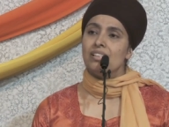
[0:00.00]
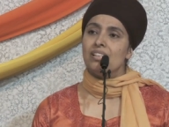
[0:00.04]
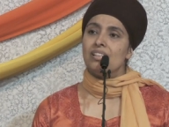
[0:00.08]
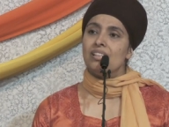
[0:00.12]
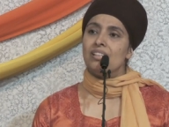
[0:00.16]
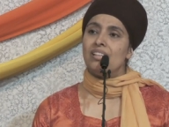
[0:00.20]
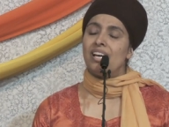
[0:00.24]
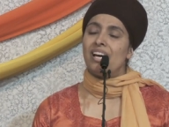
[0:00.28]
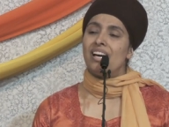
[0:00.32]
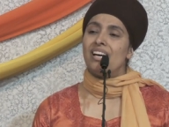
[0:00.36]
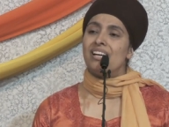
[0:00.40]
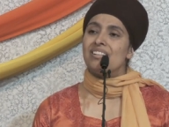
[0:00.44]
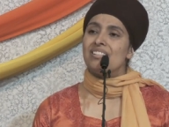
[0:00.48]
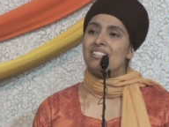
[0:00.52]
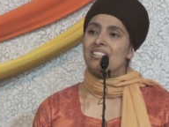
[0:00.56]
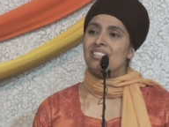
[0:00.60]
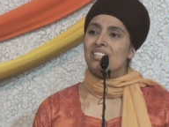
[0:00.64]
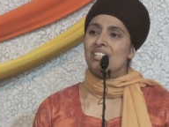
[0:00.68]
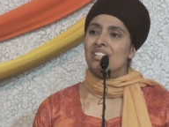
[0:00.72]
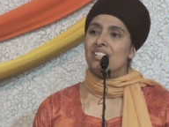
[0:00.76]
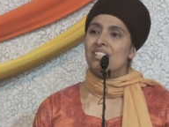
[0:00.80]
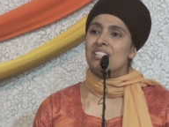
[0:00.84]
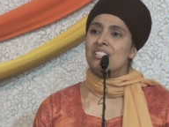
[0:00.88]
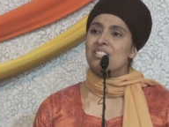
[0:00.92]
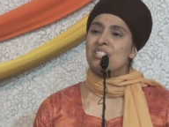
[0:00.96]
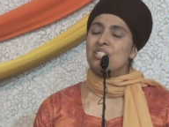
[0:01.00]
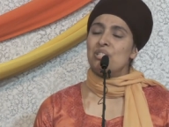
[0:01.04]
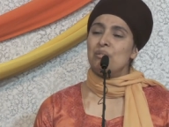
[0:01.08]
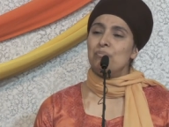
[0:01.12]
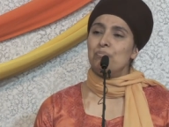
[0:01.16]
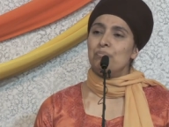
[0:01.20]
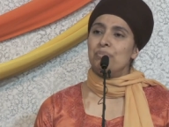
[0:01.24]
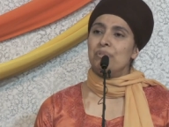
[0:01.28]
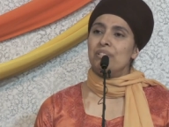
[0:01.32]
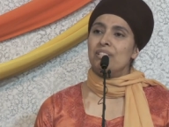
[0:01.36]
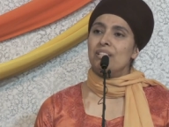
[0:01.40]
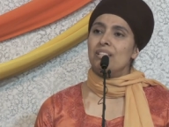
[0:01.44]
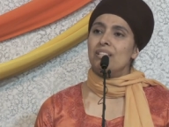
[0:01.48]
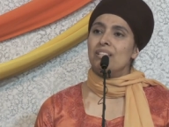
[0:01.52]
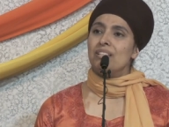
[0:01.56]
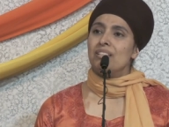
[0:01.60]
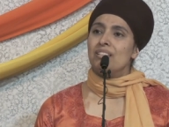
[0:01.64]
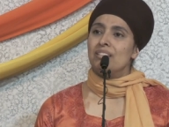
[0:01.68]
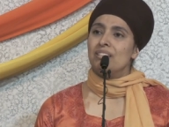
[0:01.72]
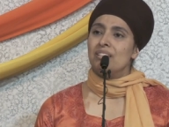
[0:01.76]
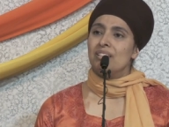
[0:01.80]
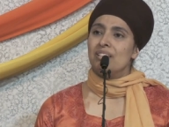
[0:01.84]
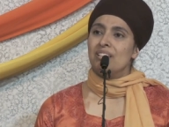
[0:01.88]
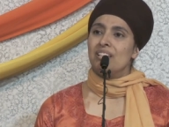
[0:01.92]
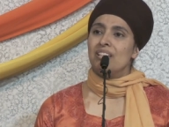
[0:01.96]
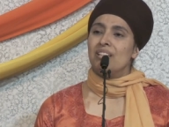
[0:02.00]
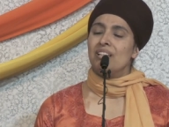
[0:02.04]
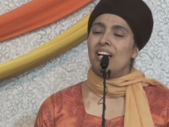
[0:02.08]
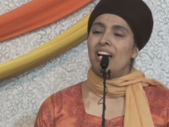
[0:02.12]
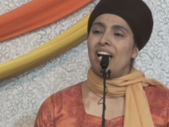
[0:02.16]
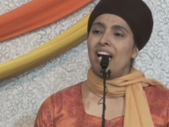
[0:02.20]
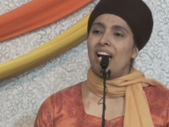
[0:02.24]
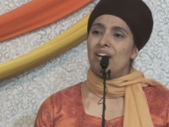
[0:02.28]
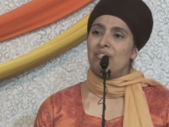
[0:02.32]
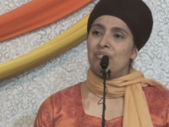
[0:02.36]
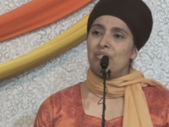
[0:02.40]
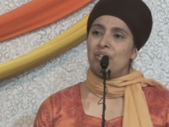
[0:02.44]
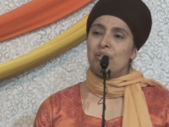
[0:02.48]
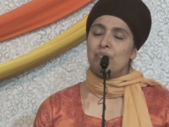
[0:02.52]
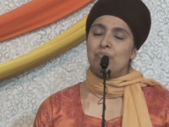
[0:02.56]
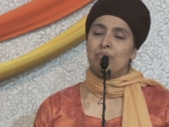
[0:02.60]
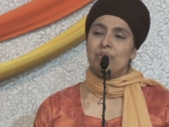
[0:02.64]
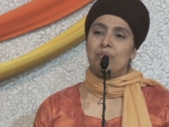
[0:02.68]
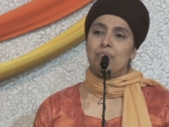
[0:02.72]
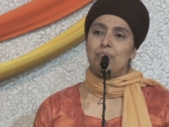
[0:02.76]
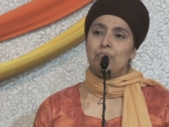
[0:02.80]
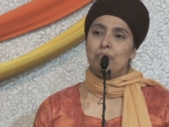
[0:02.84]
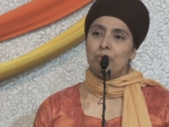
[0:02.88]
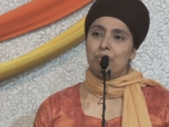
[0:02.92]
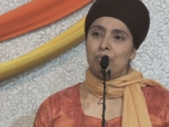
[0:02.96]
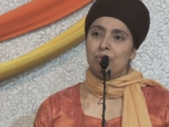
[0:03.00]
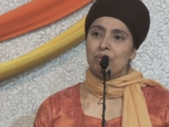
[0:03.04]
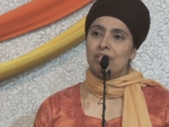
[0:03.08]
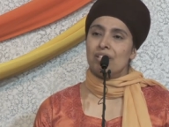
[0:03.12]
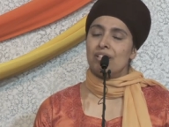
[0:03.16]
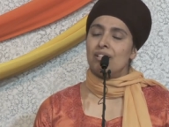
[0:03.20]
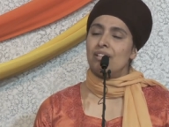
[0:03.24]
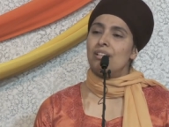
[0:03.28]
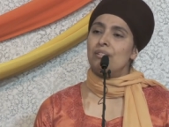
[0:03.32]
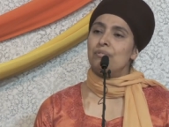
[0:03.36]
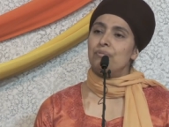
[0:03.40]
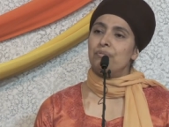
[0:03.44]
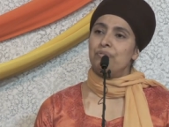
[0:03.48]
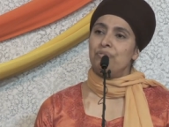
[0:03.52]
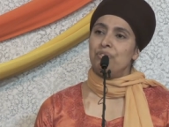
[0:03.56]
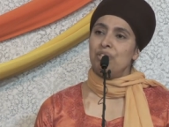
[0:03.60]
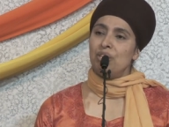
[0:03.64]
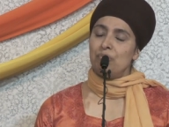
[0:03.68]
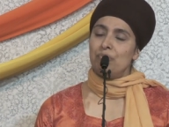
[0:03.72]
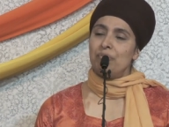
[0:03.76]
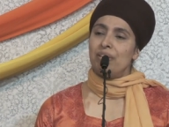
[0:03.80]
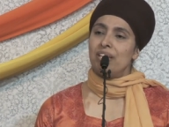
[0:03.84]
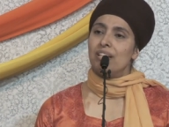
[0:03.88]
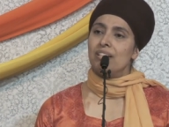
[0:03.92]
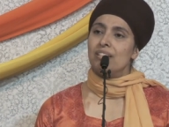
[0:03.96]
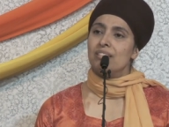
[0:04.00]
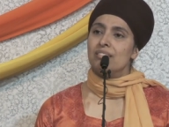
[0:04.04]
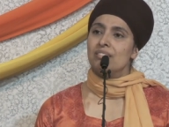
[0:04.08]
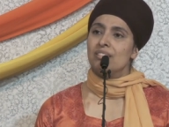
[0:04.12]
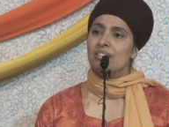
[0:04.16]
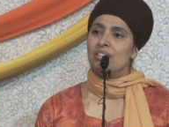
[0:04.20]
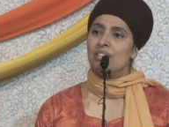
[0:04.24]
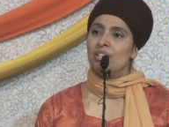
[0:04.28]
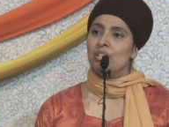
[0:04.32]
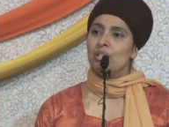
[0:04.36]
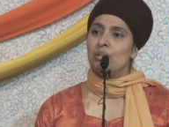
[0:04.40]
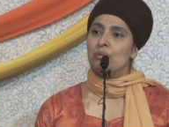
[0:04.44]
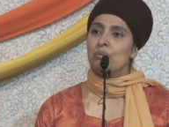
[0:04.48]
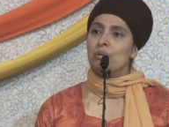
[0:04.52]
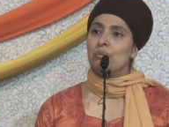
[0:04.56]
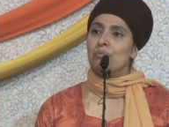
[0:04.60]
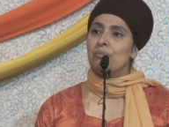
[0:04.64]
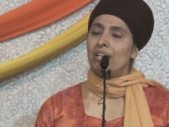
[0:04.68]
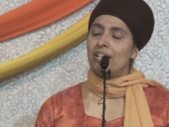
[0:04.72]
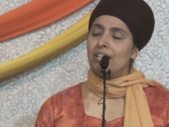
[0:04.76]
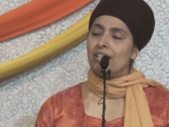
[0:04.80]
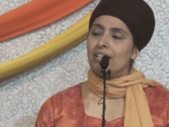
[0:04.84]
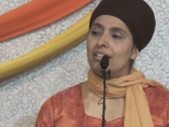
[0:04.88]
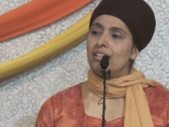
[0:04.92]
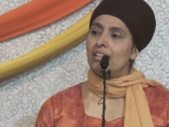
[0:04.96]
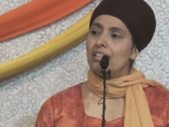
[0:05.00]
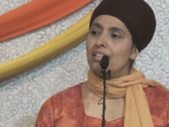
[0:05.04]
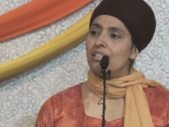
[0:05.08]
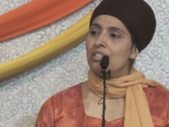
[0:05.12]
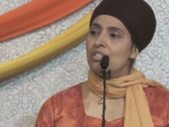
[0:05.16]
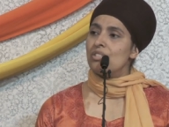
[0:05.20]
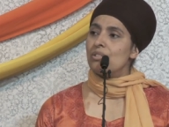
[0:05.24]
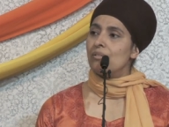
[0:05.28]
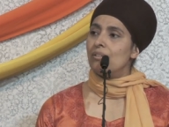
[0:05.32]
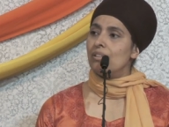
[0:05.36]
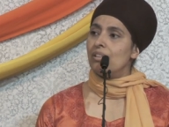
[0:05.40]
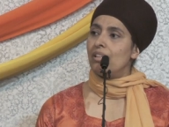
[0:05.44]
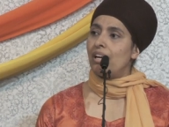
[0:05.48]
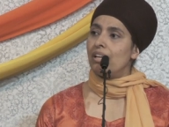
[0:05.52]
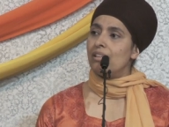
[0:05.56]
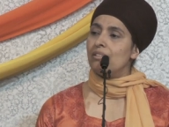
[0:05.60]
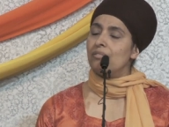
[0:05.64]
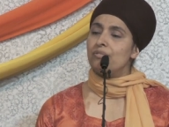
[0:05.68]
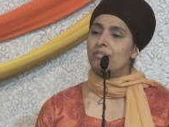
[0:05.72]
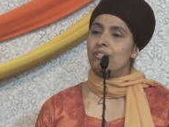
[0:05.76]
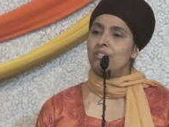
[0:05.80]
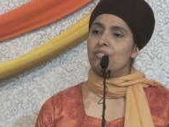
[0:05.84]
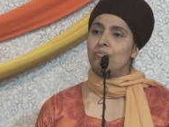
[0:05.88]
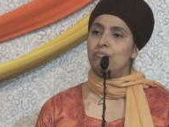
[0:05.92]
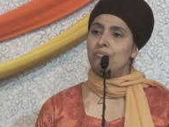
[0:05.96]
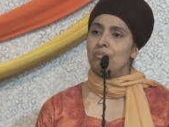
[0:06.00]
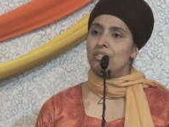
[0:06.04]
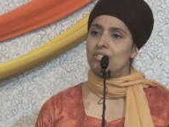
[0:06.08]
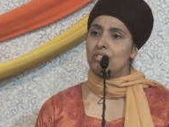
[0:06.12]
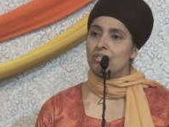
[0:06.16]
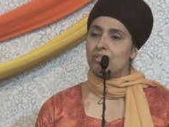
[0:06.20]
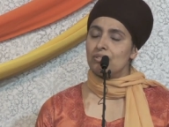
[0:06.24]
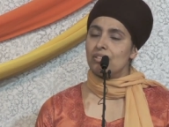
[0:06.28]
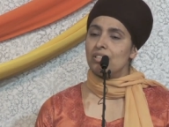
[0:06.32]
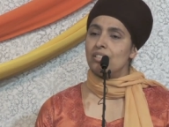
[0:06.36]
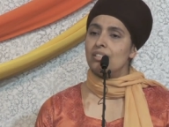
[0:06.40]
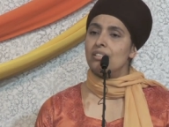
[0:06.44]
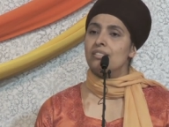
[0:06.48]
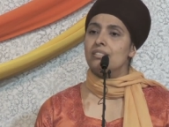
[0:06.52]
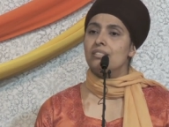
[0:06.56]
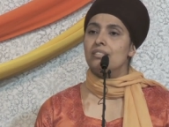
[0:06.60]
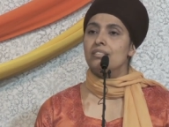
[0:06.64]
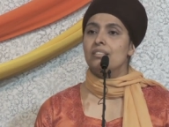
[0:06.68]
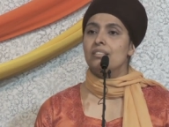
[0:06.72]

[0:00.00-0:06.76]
that simply having been born a female were relegated to a life of misery.